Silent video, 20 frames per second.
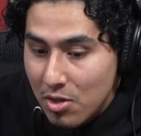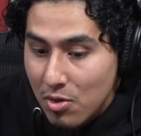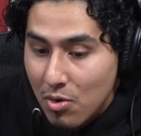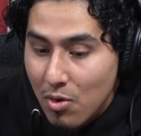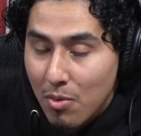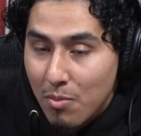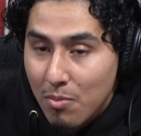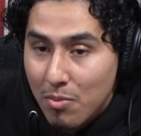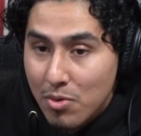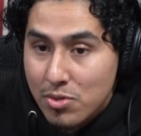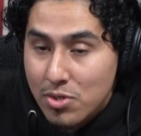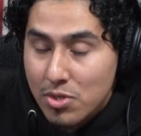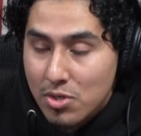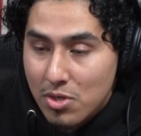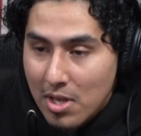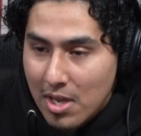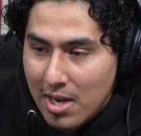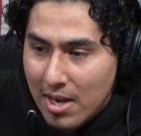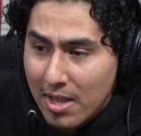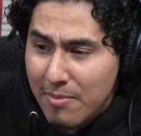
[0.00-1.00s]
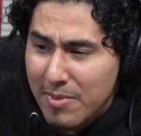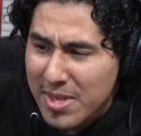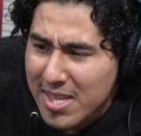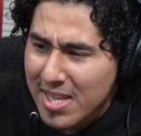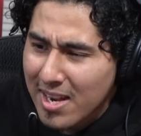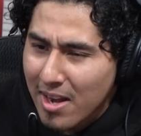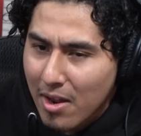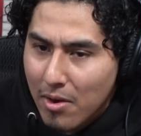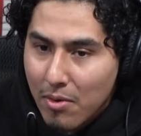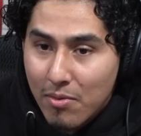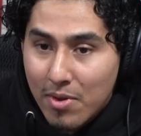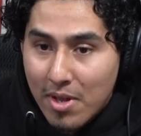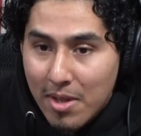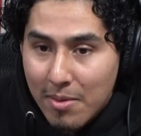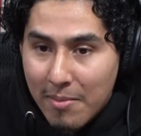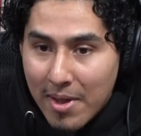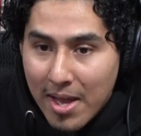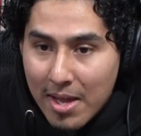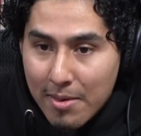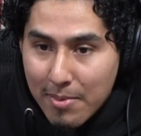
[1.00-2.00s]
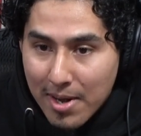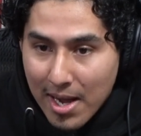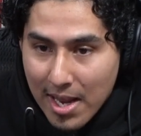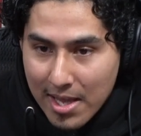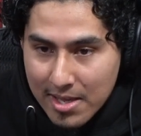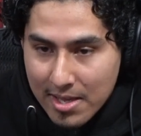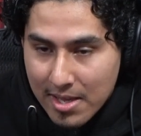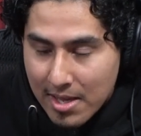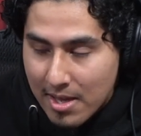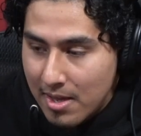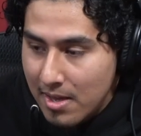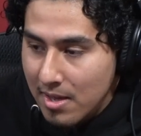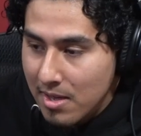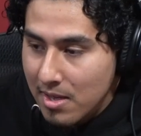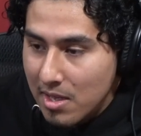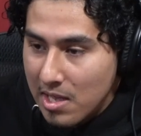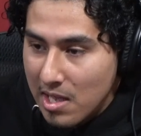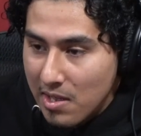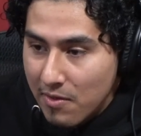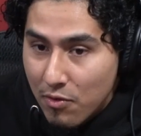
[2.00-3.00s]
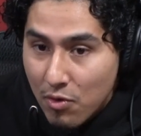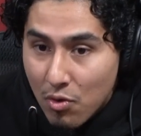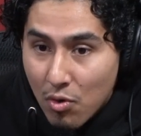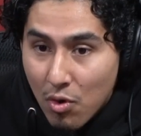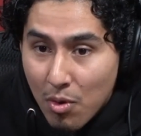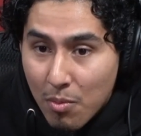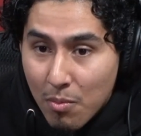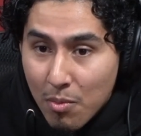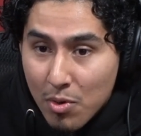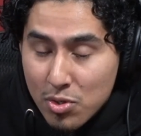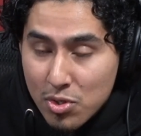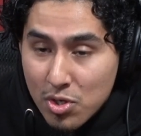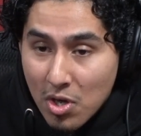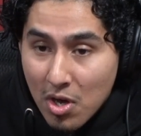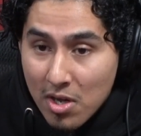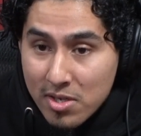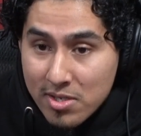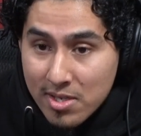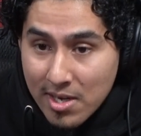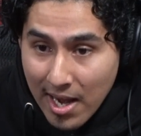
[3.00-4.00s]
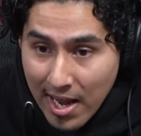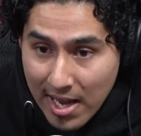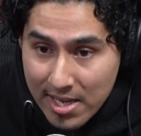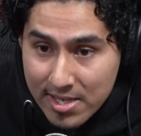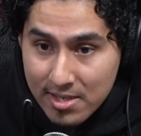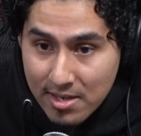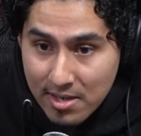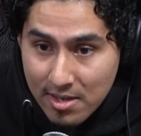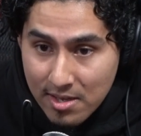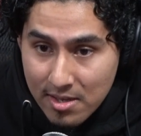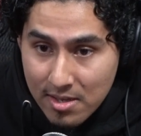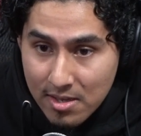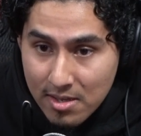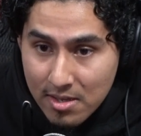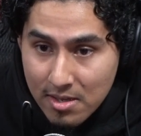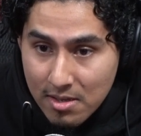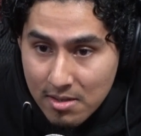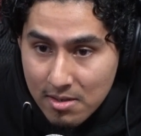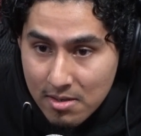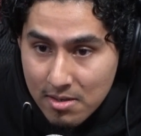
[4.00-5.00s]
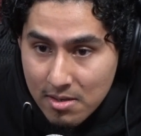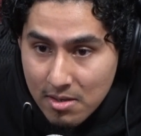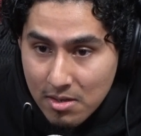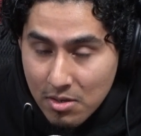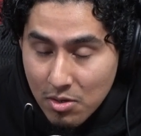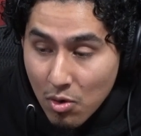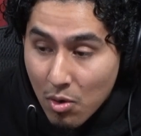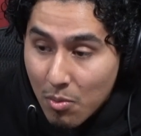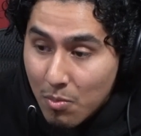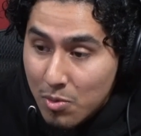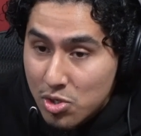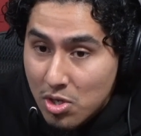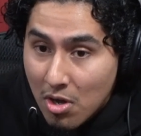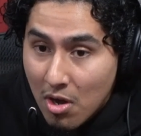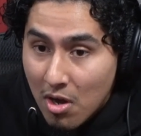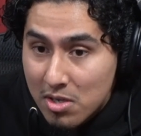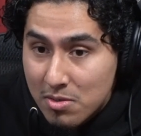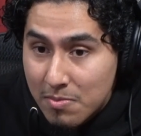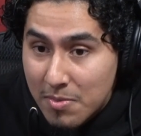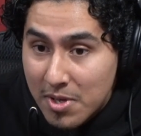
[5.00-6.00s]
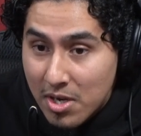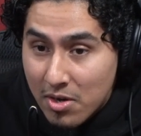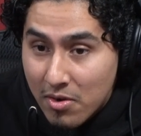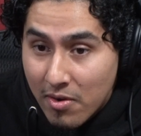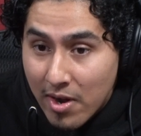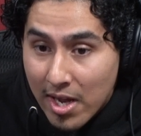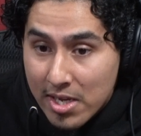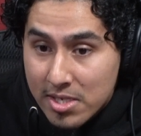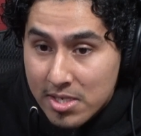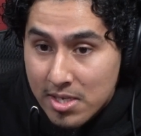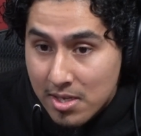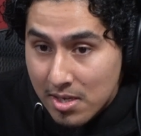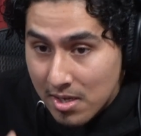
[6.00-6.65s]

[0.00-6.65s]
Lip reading: you even then I don't get mad, but like if you almost cause an accident, you almost caused me to crash.